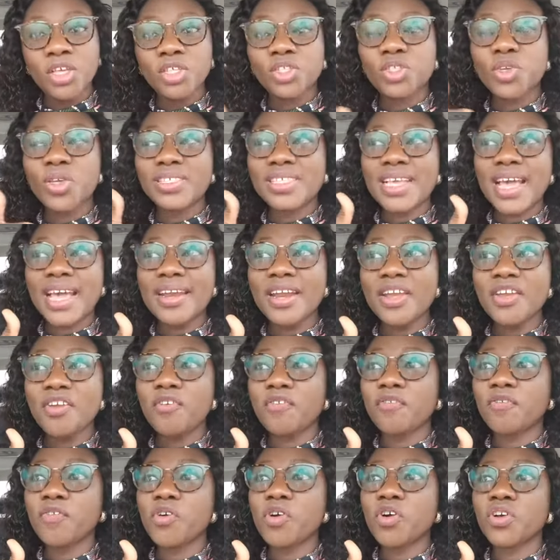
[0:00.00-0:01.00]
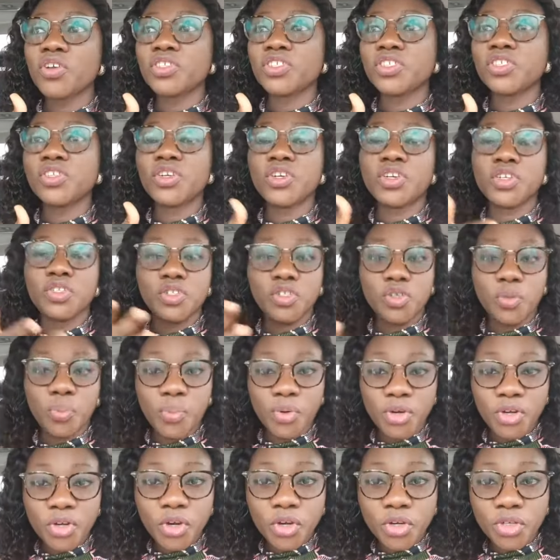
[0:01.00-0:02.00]
So it's either you're focusing on
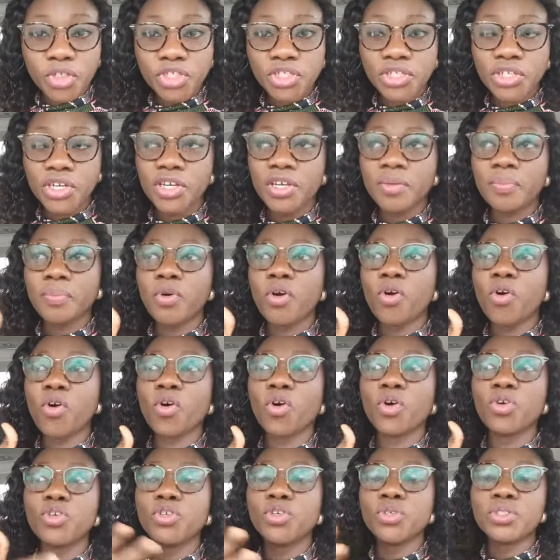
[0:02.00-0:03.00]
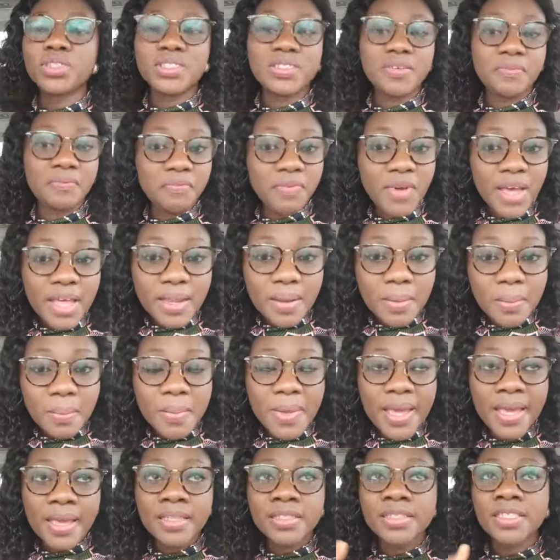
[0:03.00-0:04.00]
entrepreneurship or youth
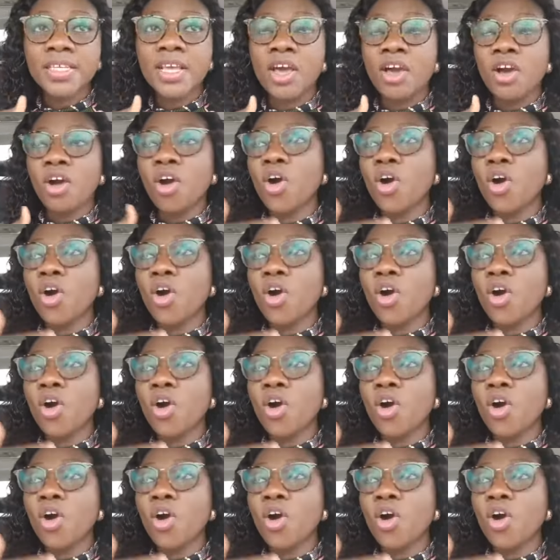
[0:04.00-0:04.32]
development